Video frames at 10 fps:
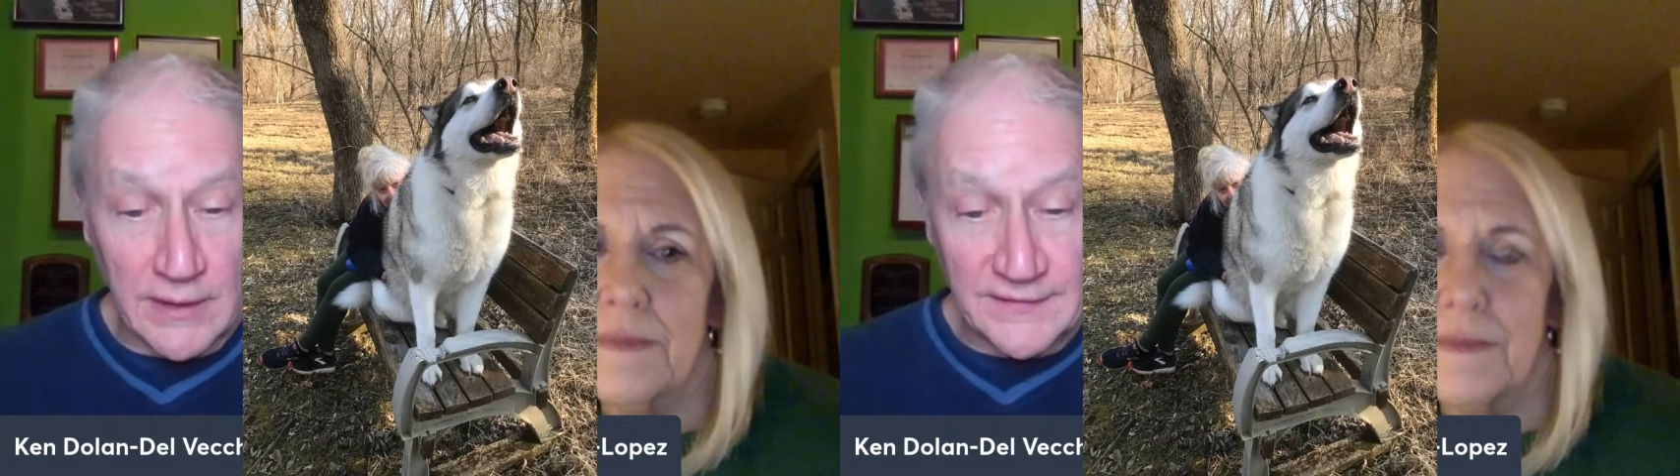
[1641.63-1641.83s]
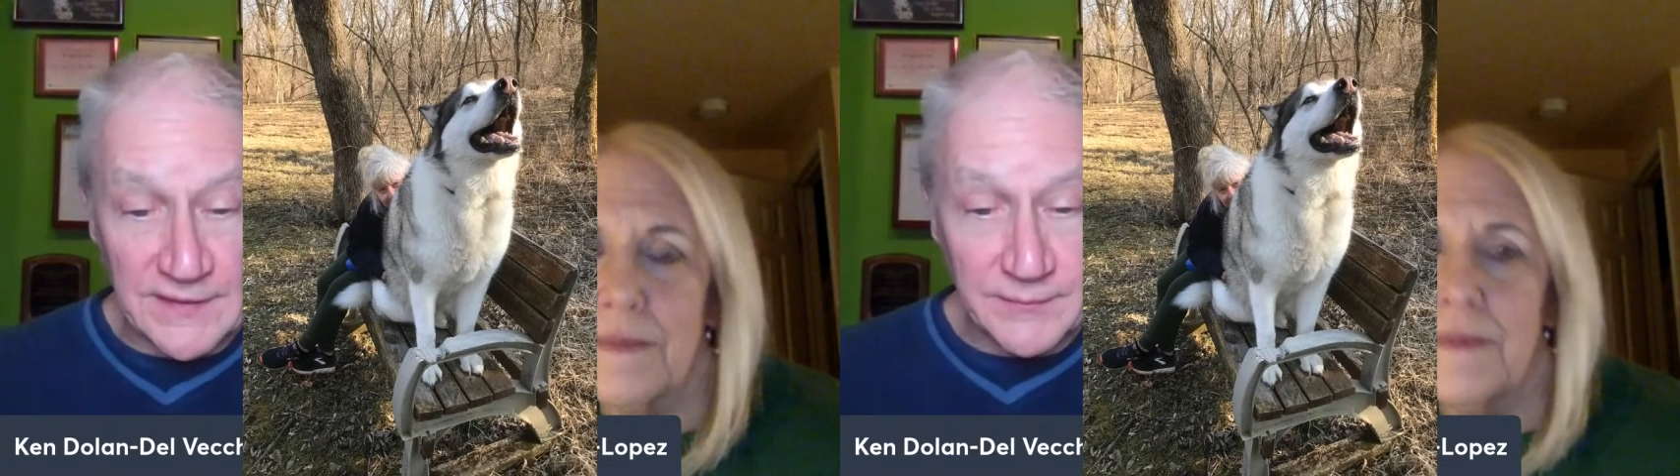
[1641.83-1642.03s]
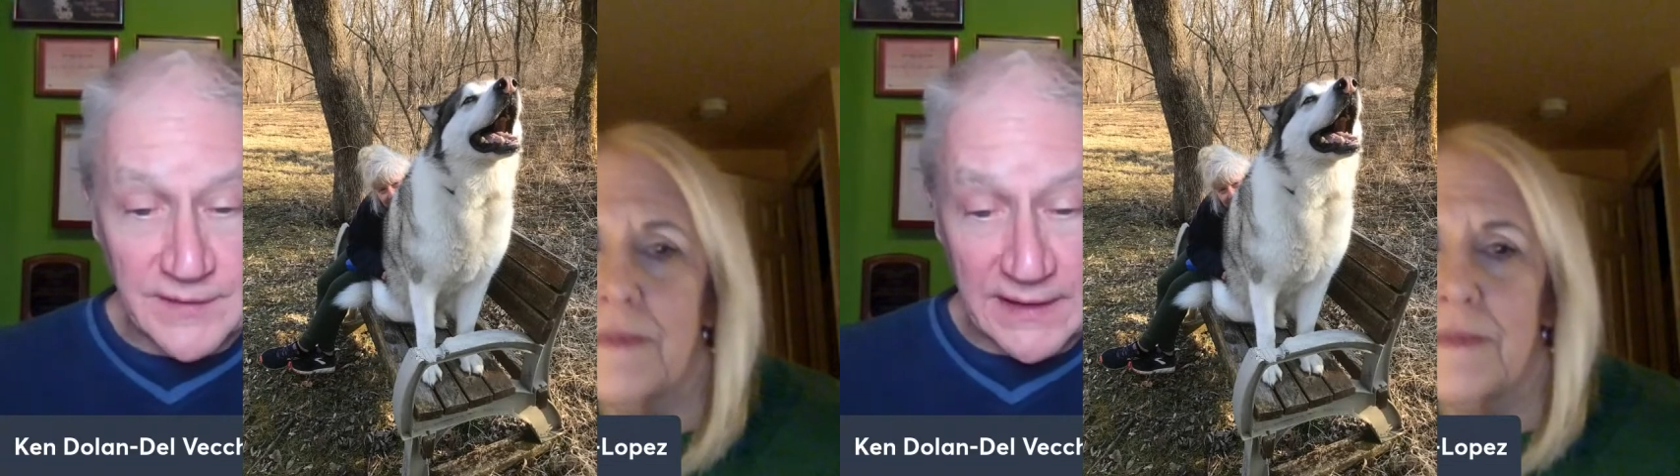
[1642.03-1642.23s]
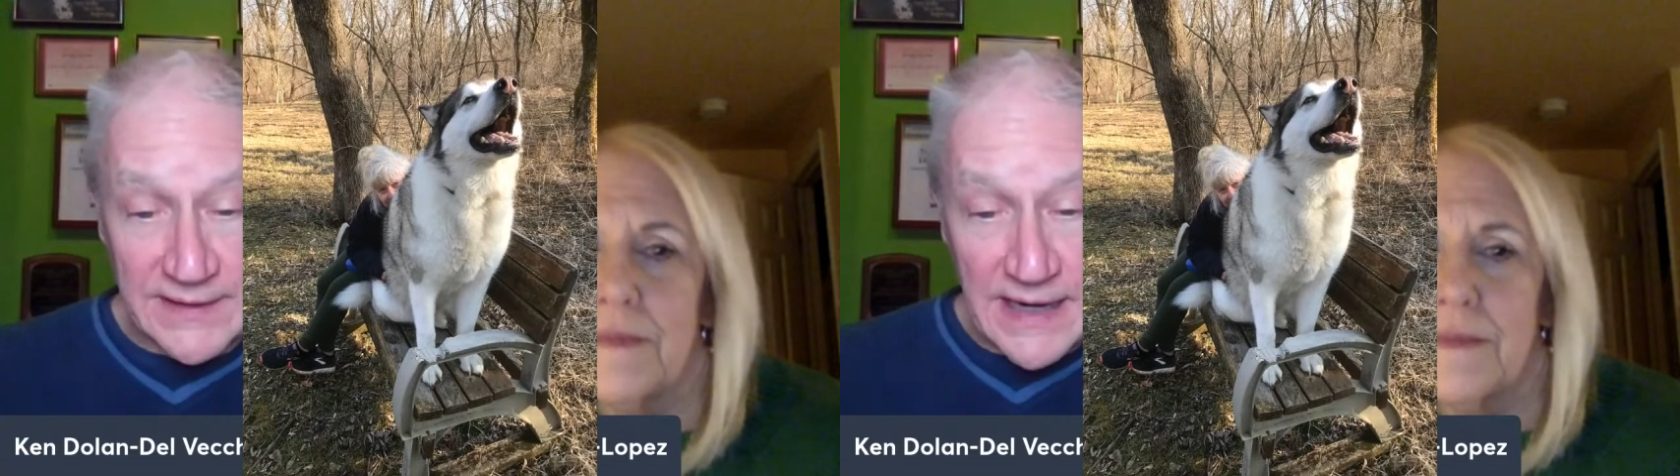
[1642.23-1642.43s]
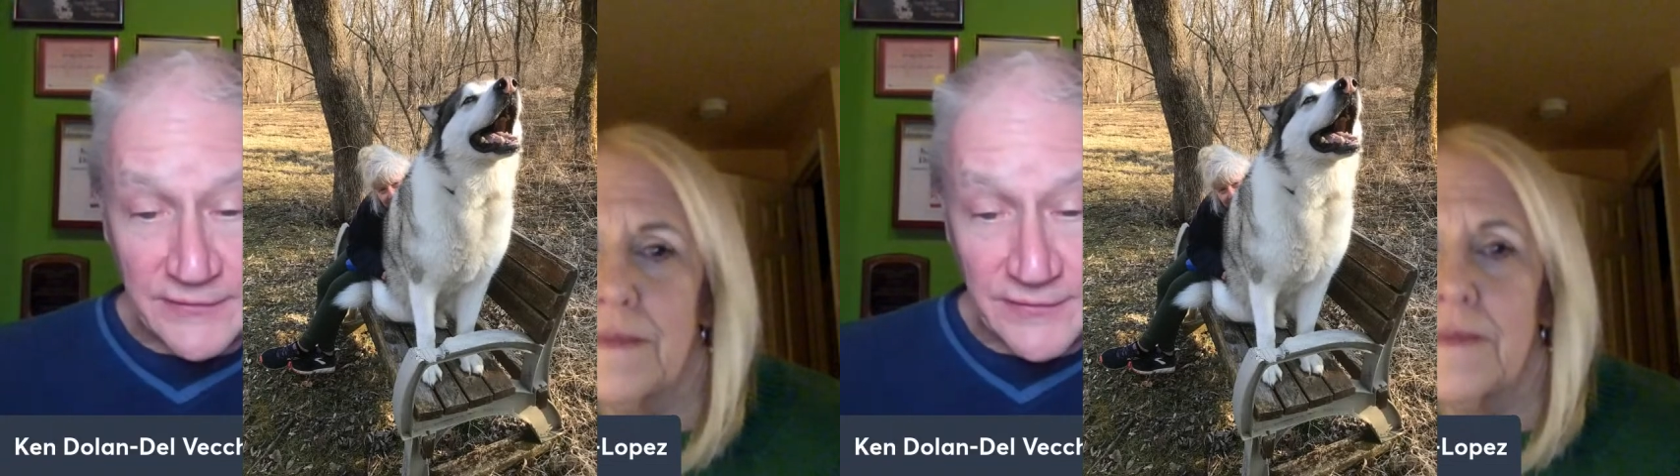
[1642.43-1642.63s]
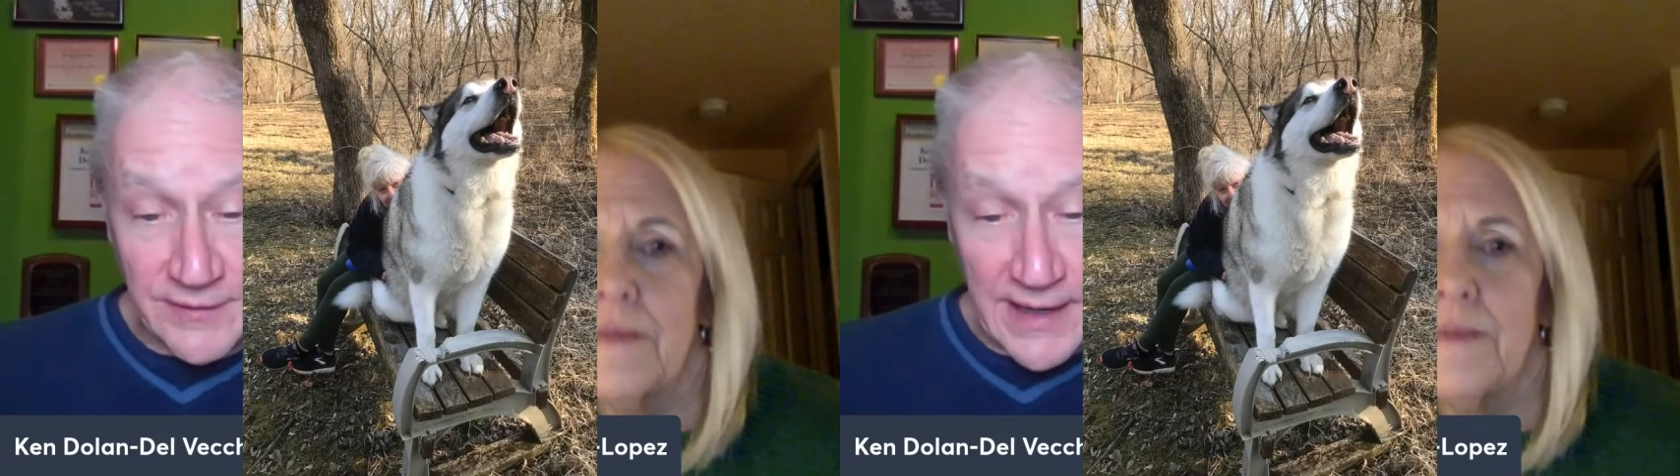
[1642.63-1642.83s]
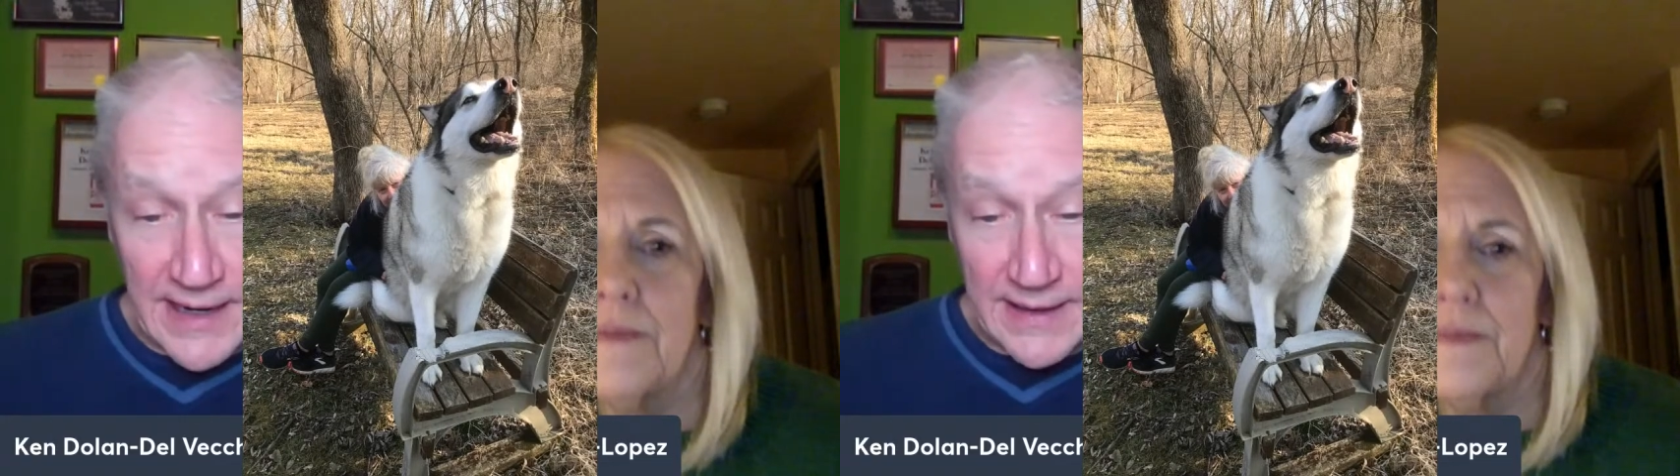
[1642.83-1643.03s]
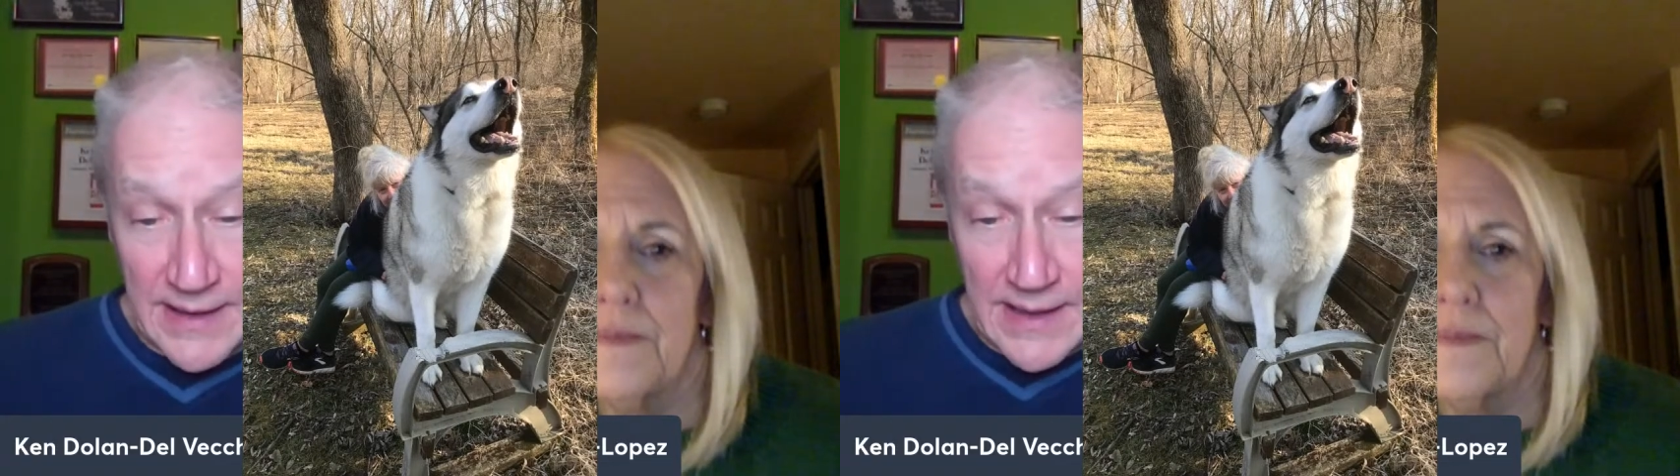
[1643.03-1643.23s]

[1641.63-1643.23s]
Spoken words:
and seems like yesterday,